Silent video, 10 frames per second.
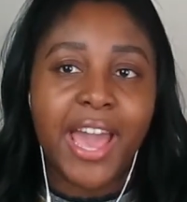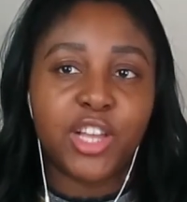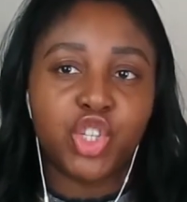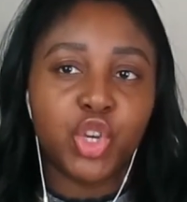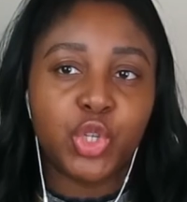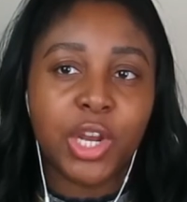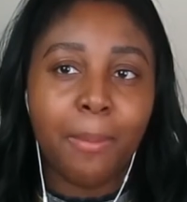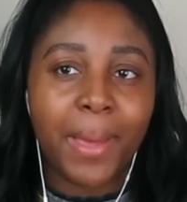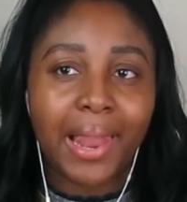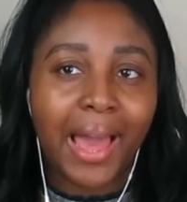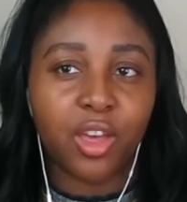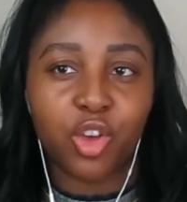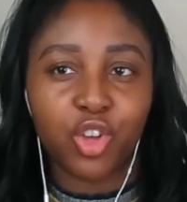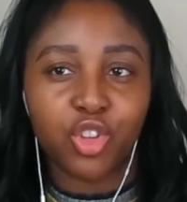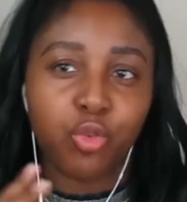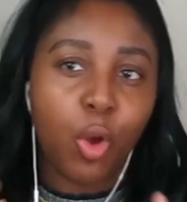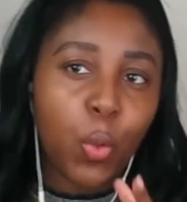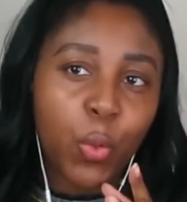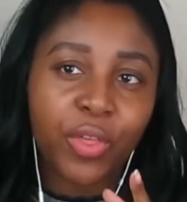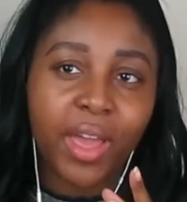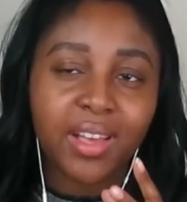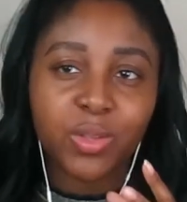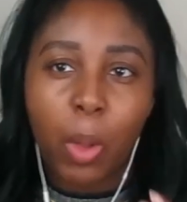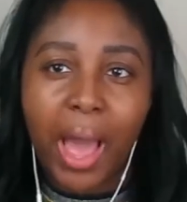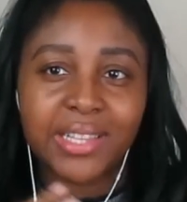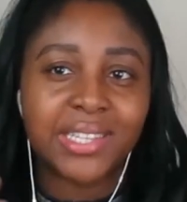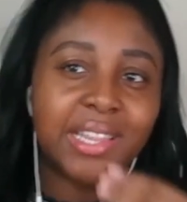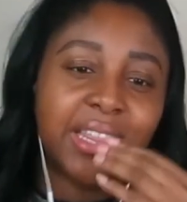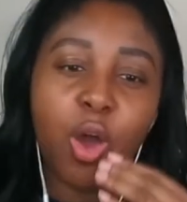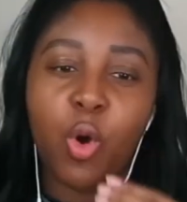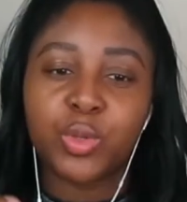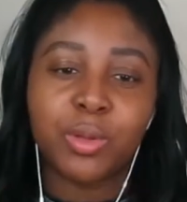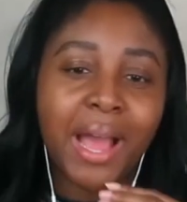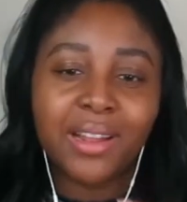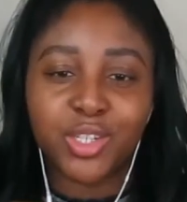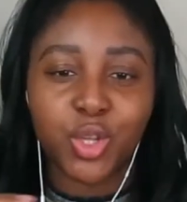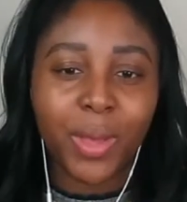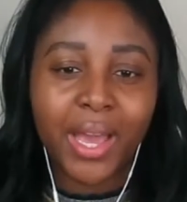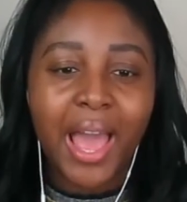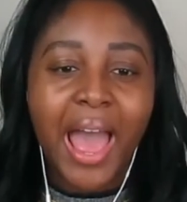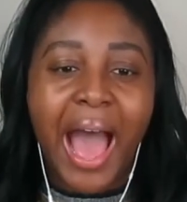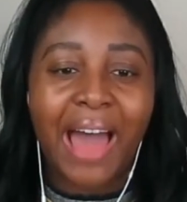it's usually a bit like a control thing is what I see the older man doing. Yeah.